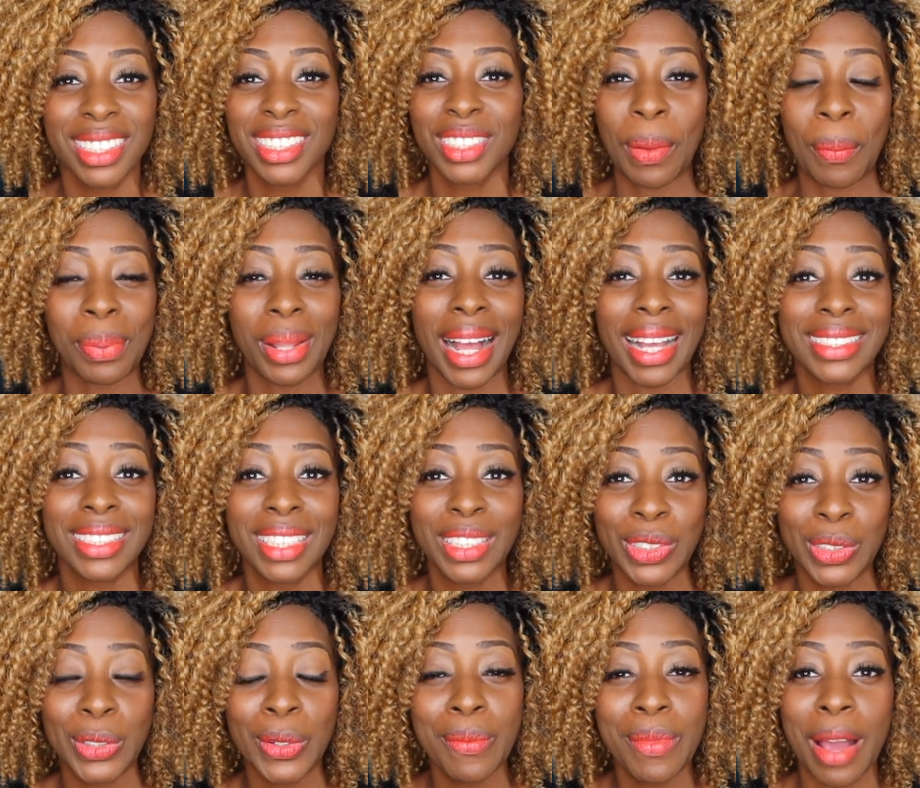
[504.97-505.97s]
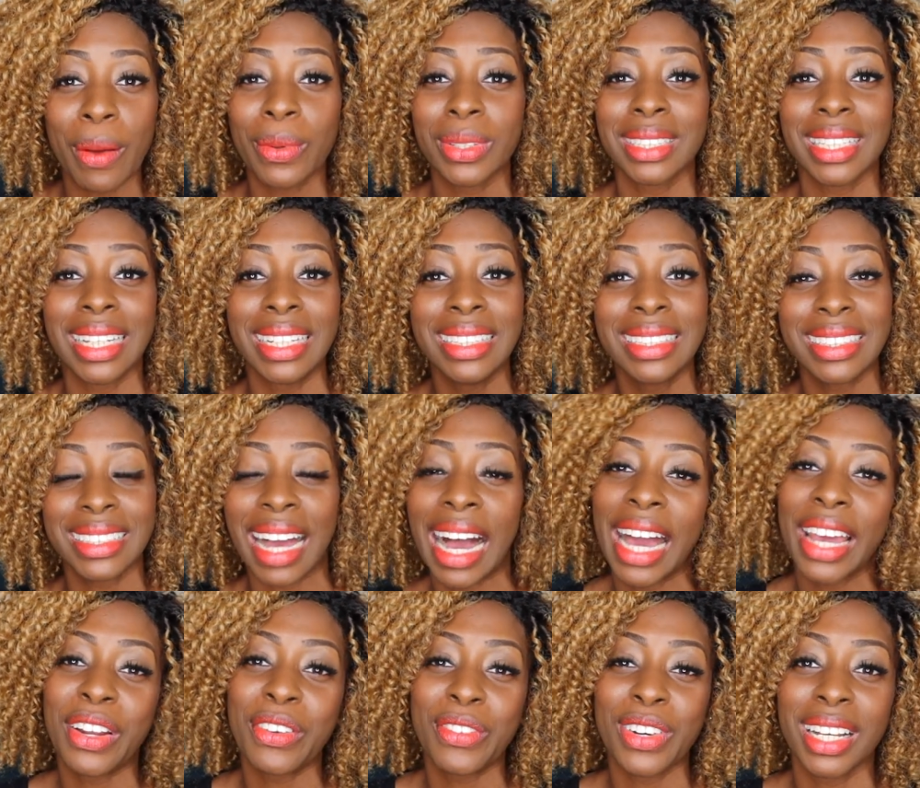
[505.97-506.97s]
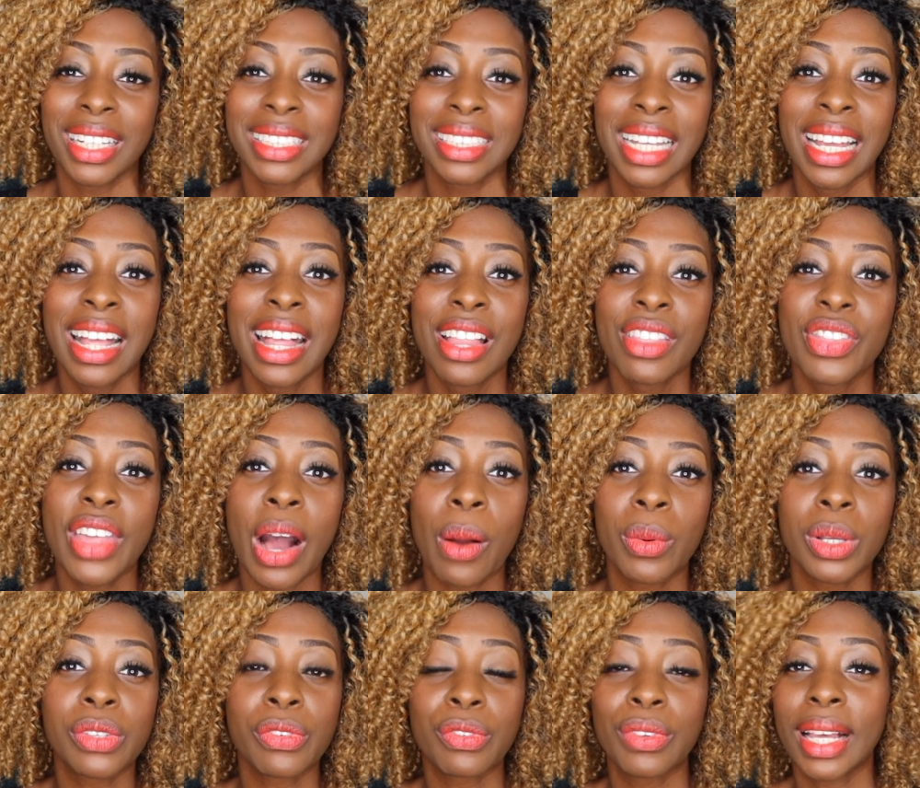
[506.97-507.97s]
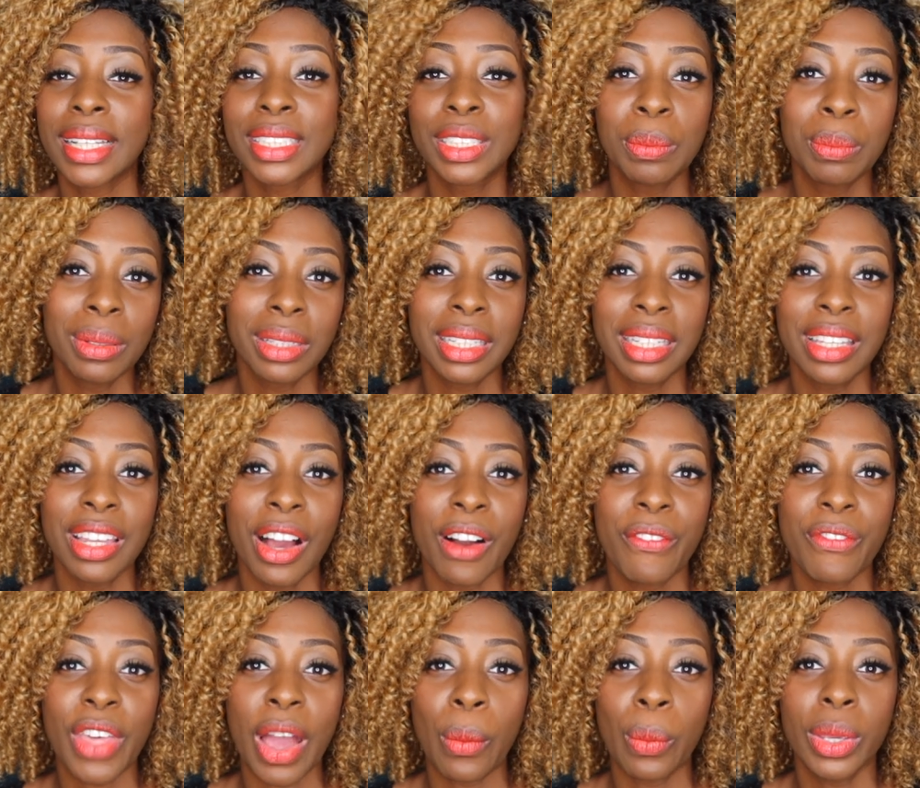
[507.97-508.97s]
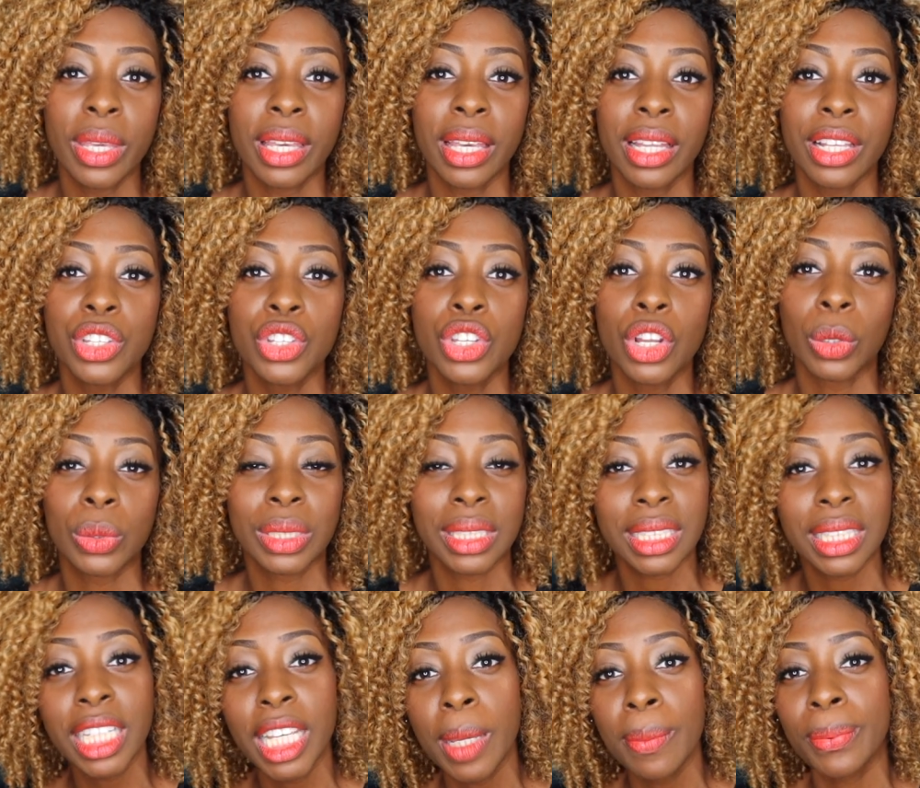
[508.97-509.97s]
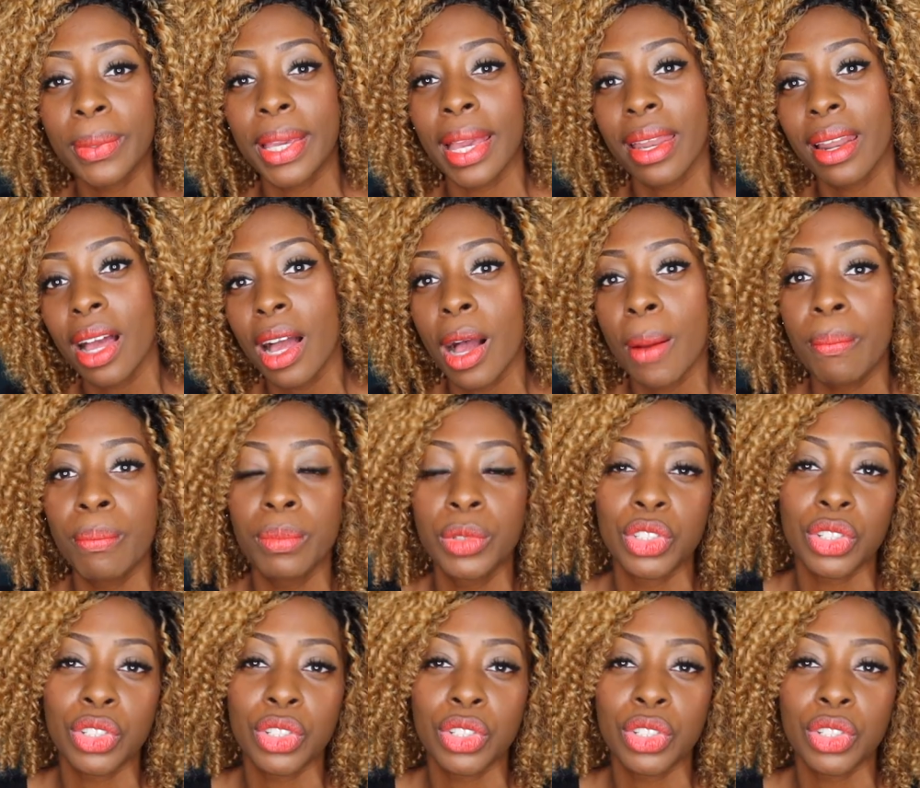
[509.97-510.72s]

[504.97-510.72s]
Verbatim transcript: It's a plastic tube that was inside of us that was flexible enough that we can, you know, sleep, get up,